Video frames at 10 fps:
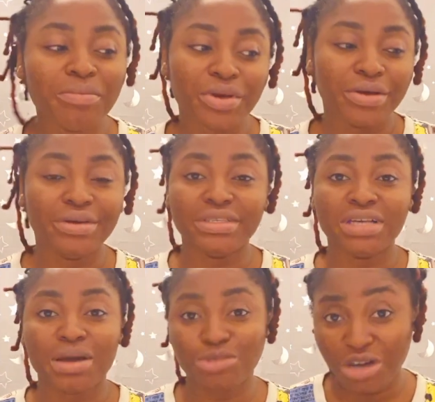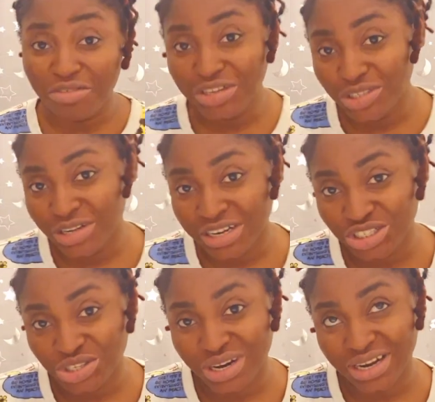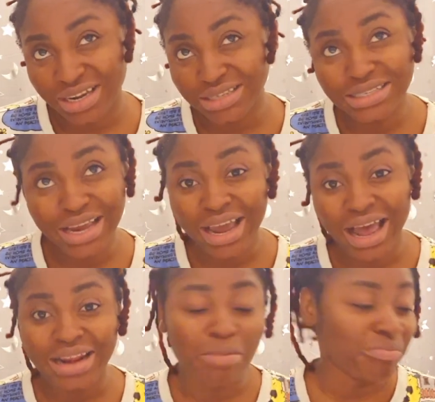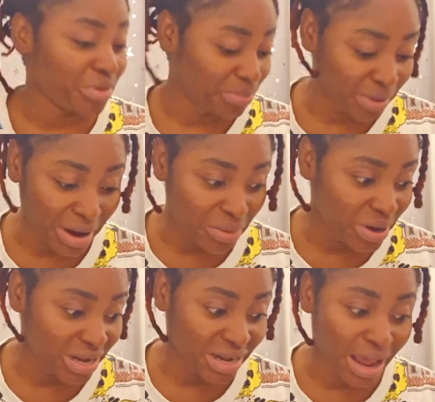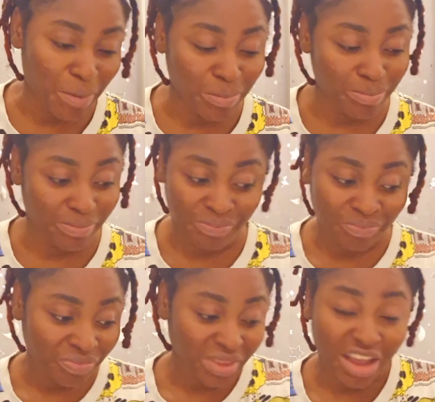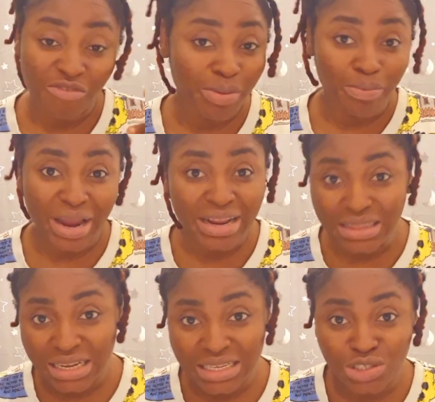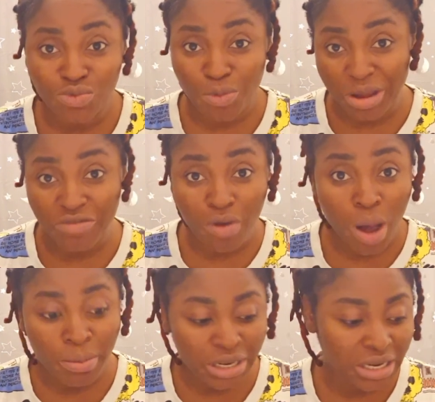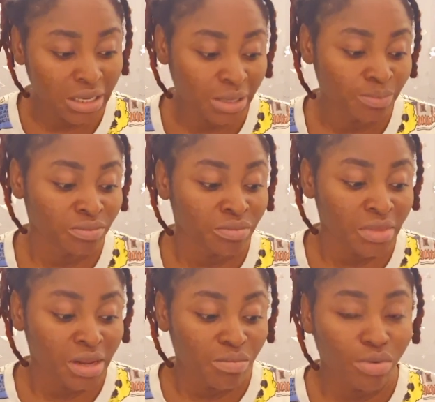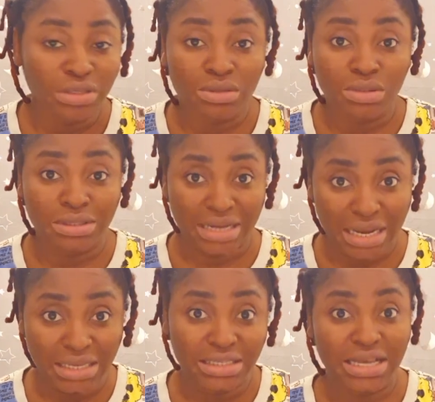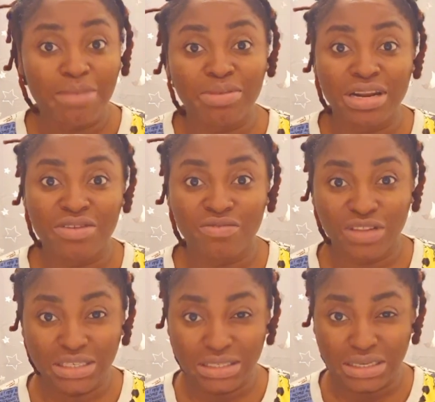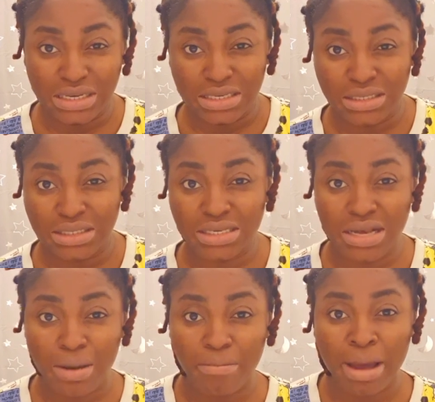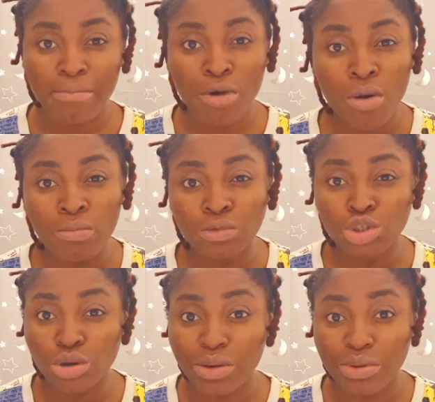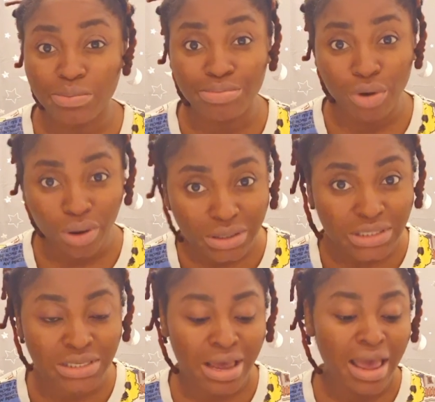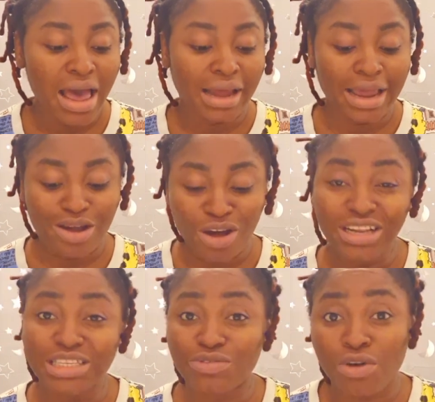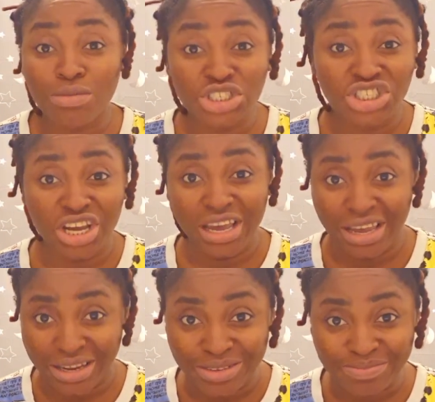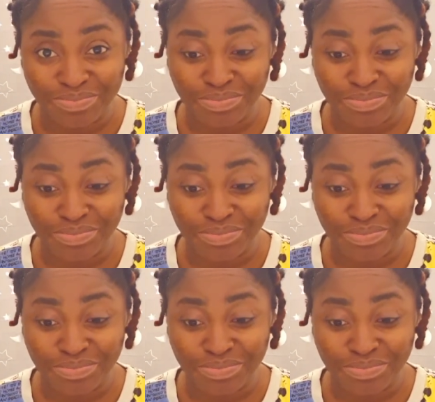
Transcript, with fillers: because i'm traveling to nigeria next year and i'm preparing um i've been buying things for my family but this i believe this is my mom jewelry box and i got this from Shein